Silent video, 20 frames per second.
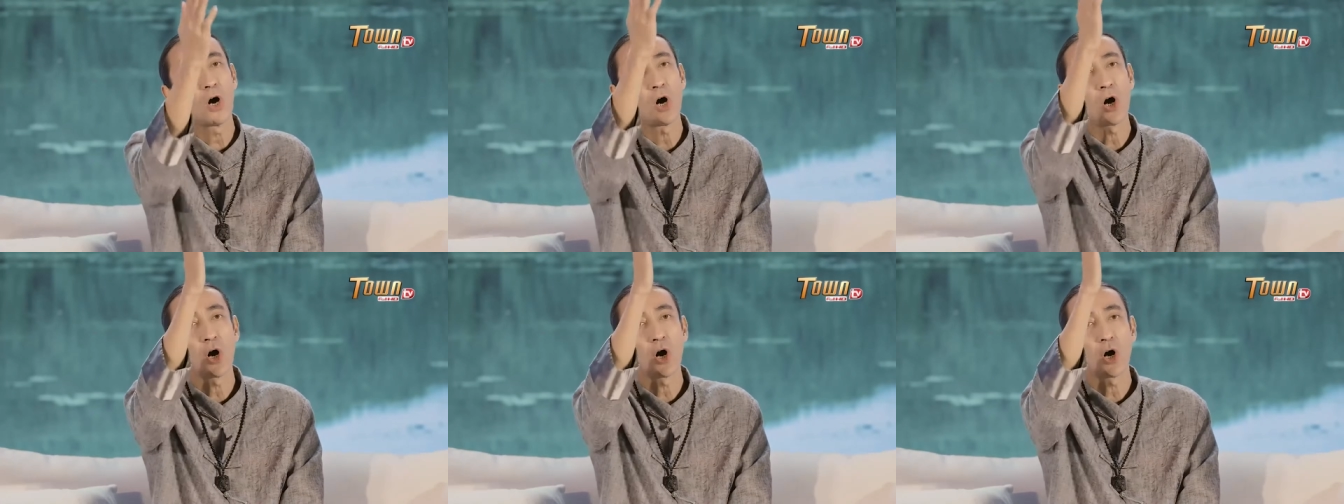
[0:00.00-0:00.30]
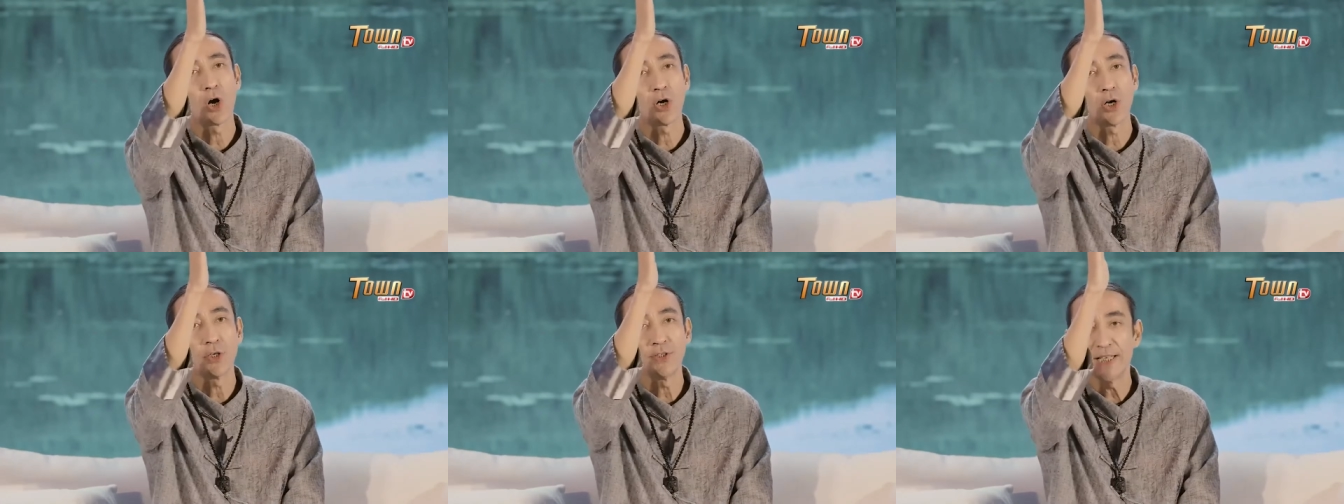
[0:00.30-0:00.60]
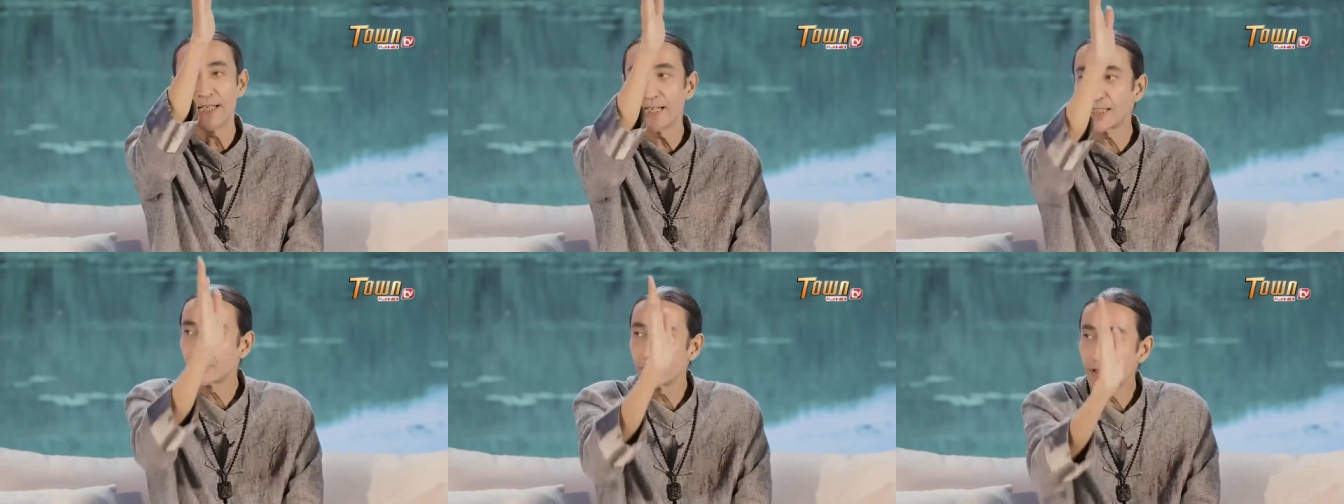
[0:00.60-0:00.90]
or an
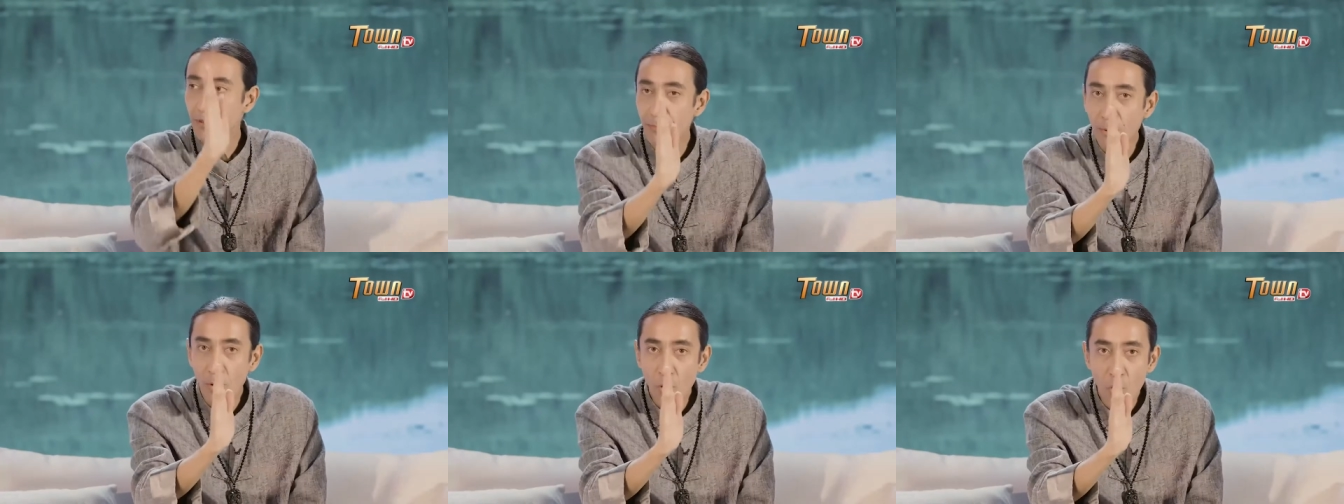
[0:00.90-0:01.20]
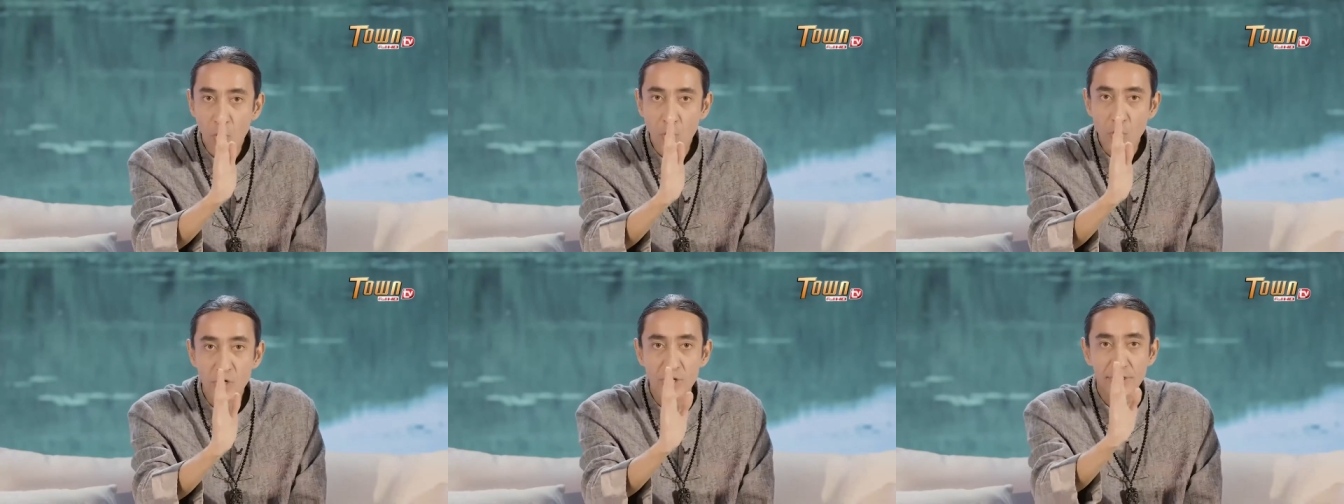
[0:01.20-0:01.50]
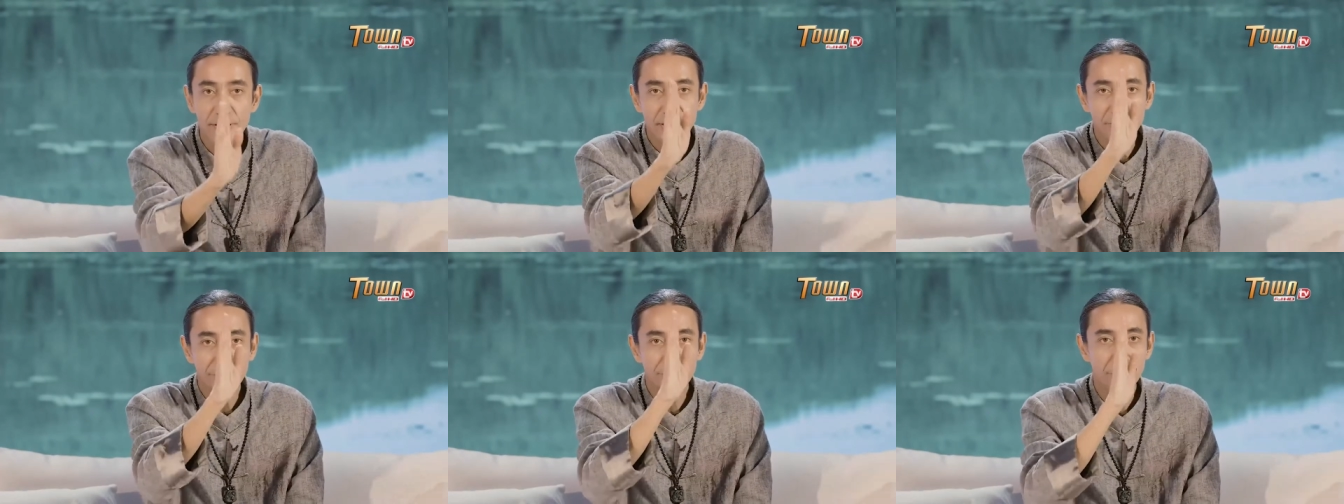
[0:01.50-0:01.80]
electric pole
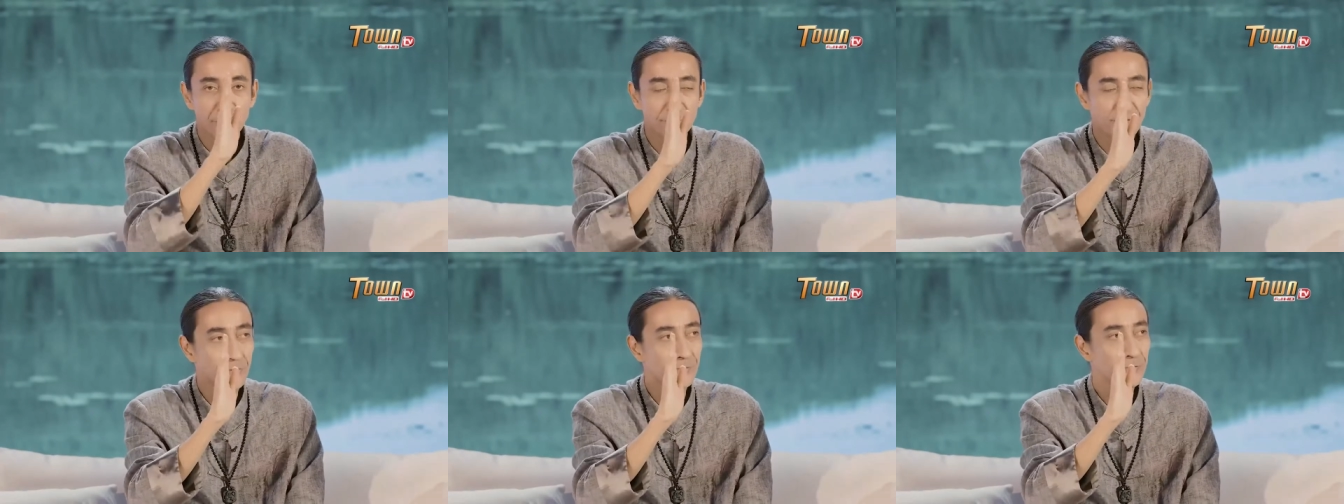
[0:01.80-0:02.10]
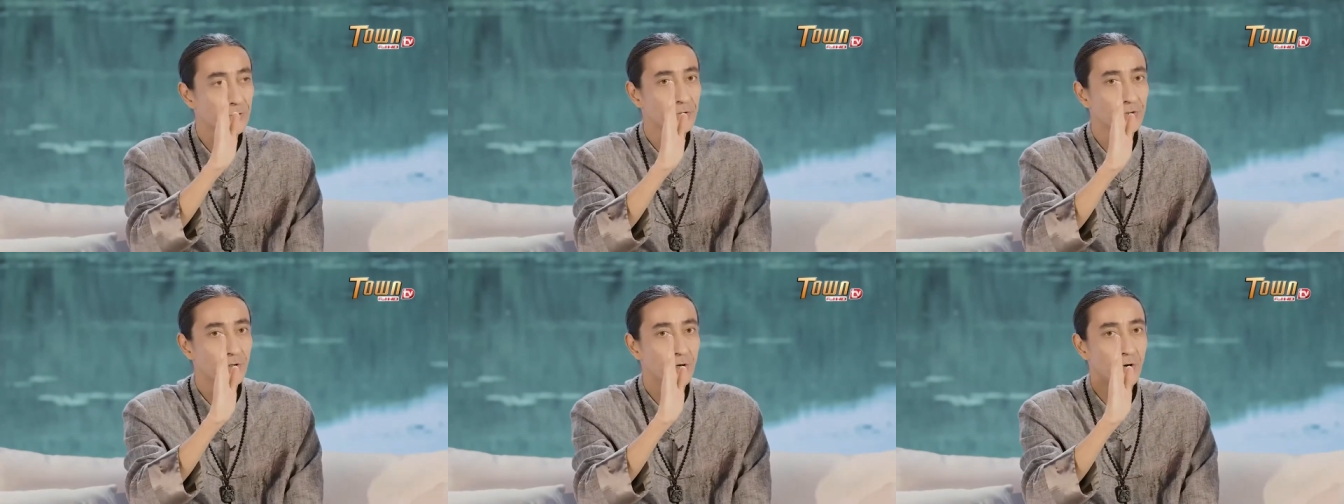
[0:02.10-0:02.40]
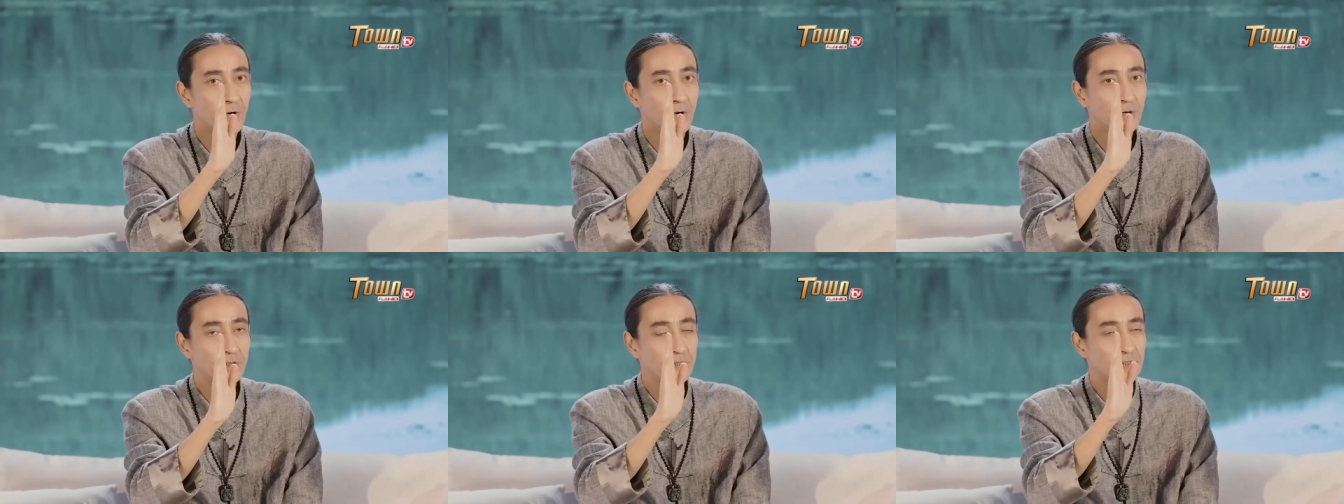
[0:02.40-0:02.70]
in front of the
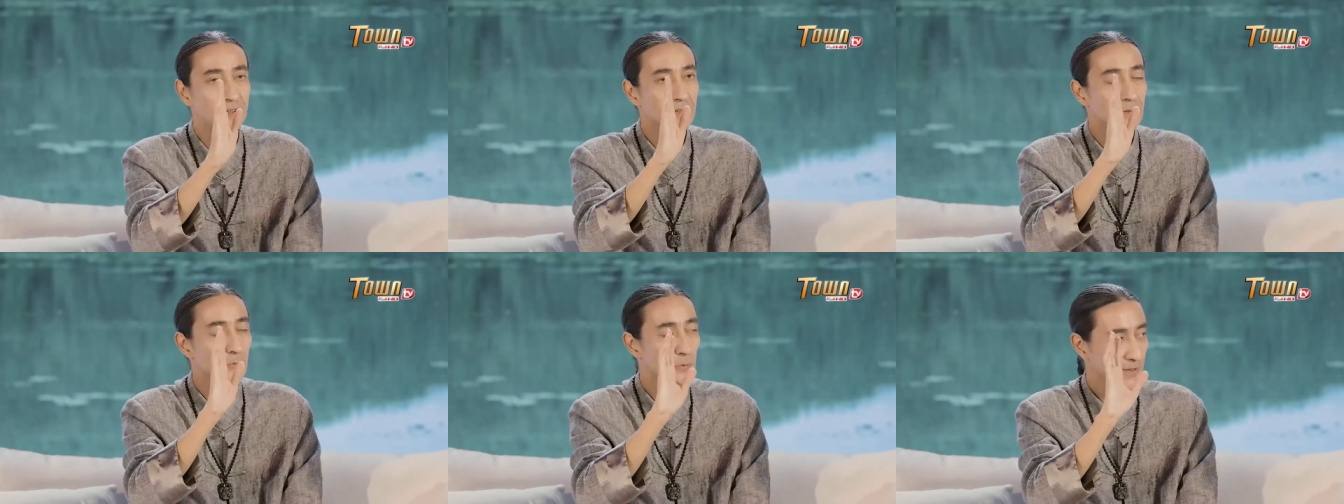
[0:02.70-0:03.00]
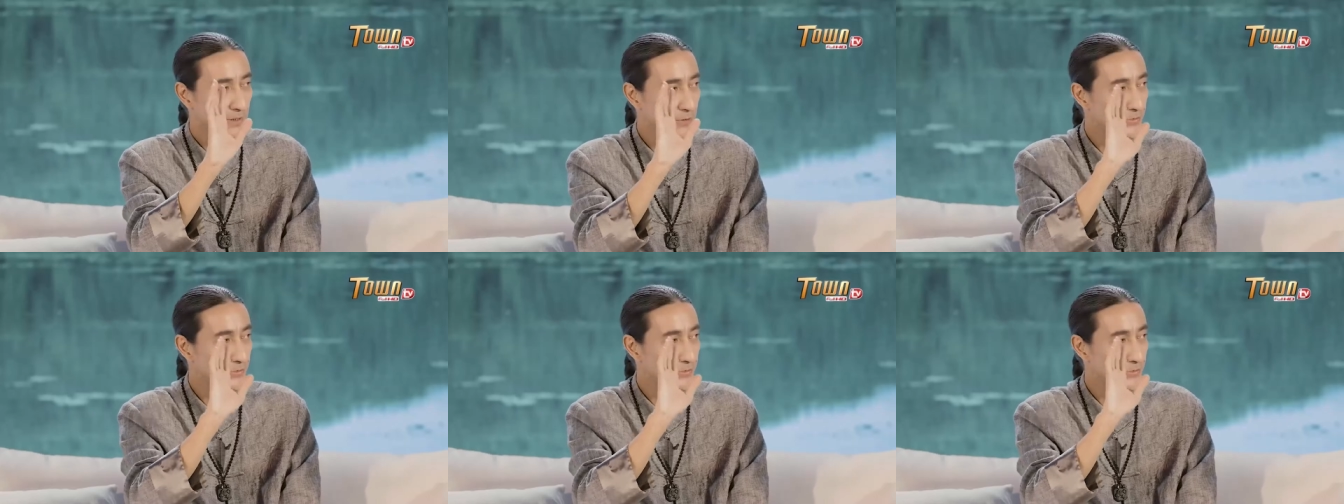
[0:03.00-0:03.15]
door, we